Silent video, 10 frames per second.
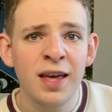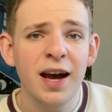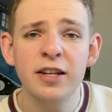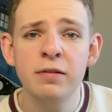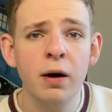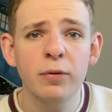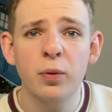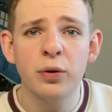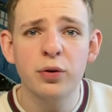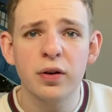And you might be
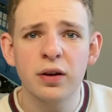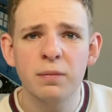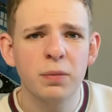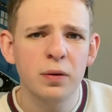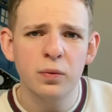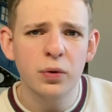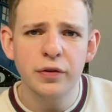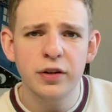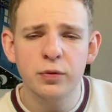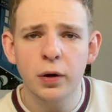wondering, but what
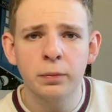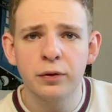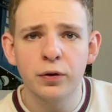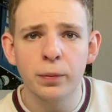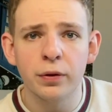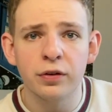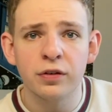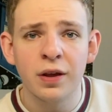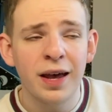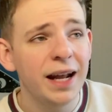is world performance?
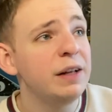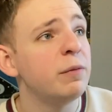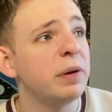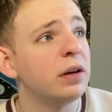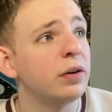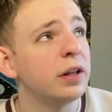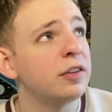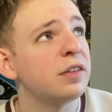And if I'm being honest,